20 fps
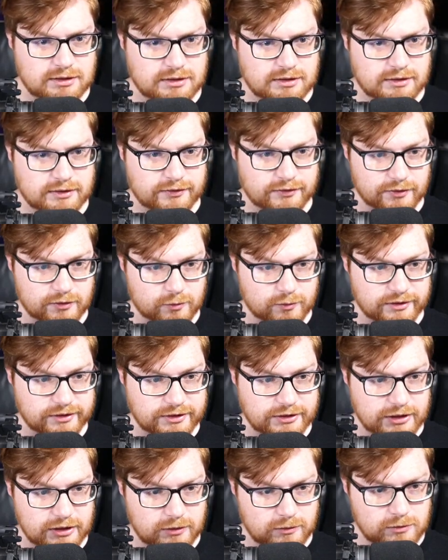There we
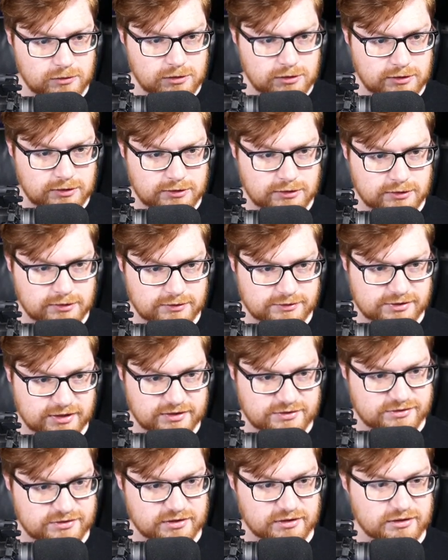go.
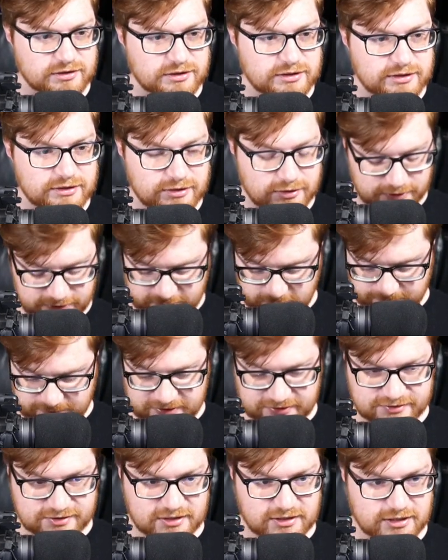Takes just a, li a little bit of
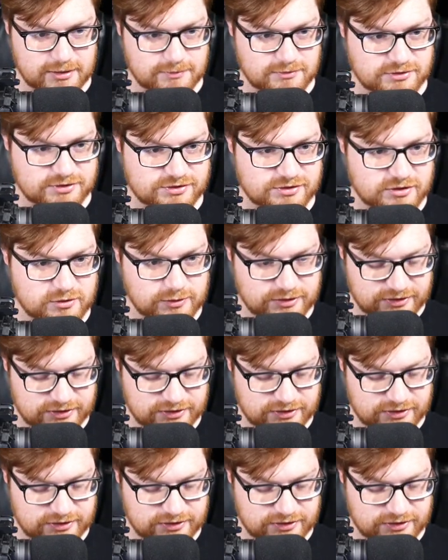time, just a quick